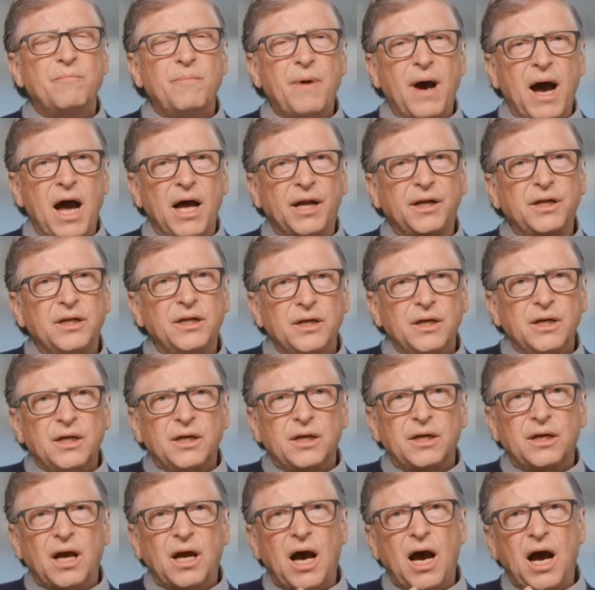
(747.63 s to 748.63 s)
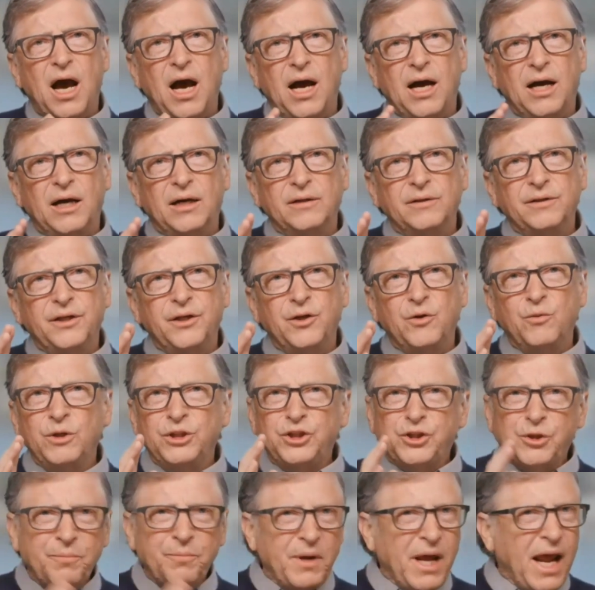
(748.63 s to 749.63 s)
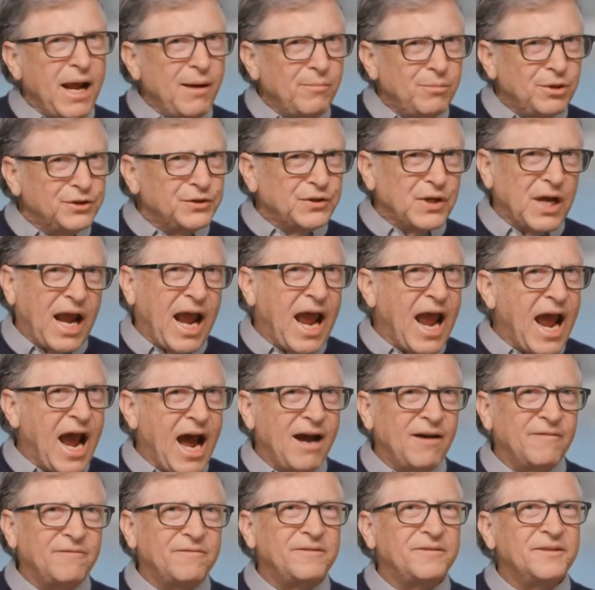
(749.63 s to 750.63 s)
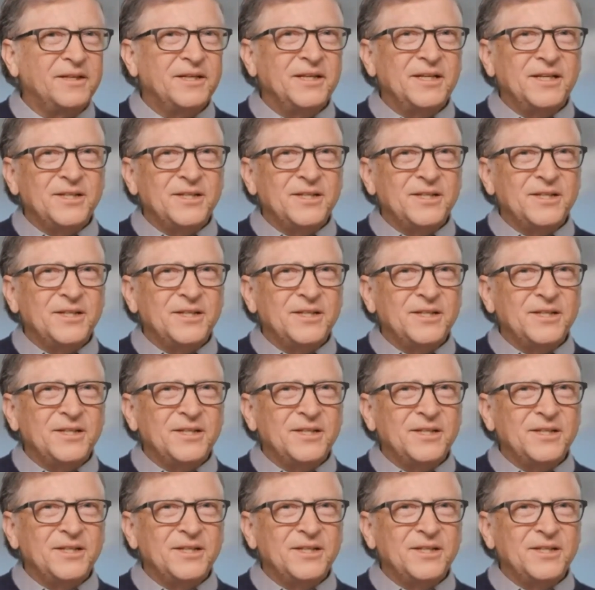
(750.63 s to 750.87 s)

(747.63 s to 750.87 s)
But, we should be able to have